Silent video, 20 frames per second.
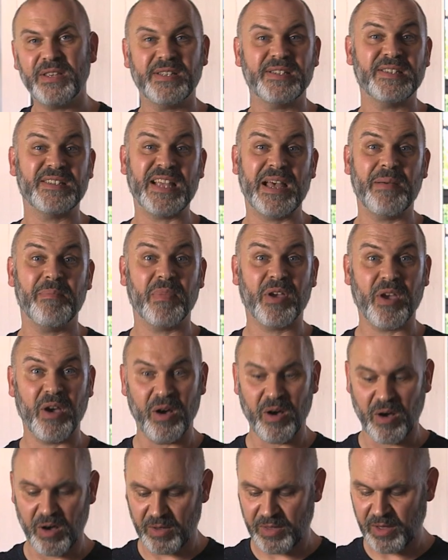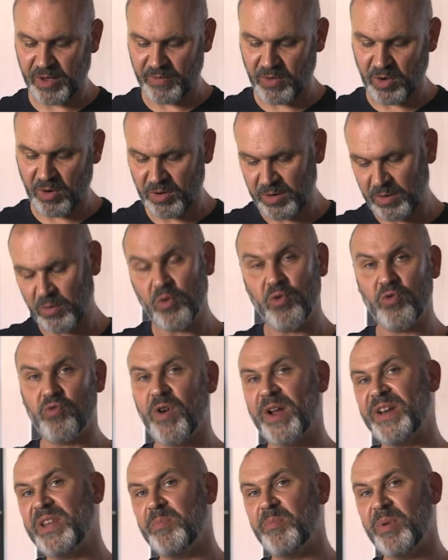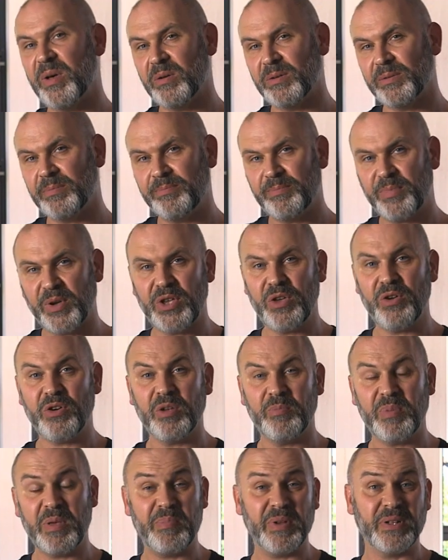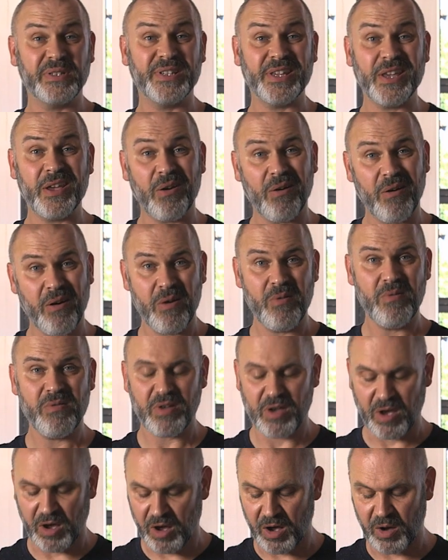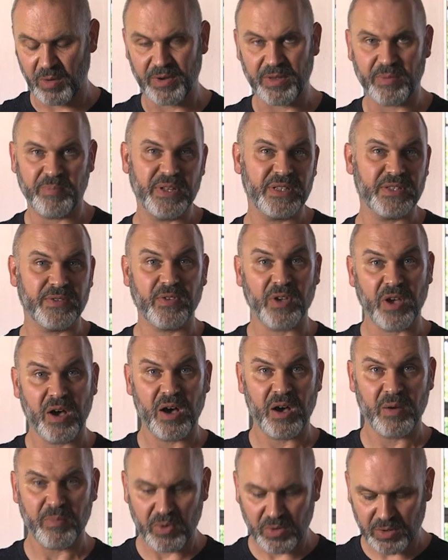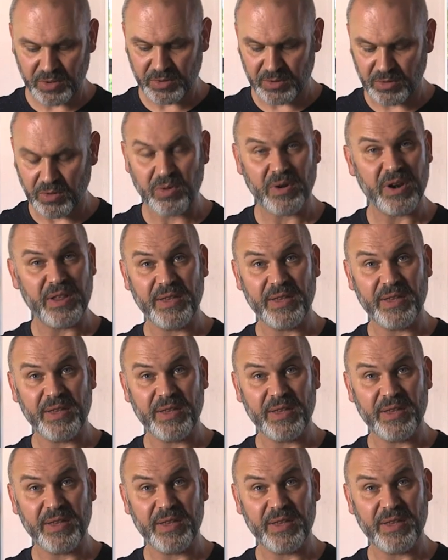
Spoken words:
this SAM car that I've got already built, but you could be building your own car with bits of cardboard or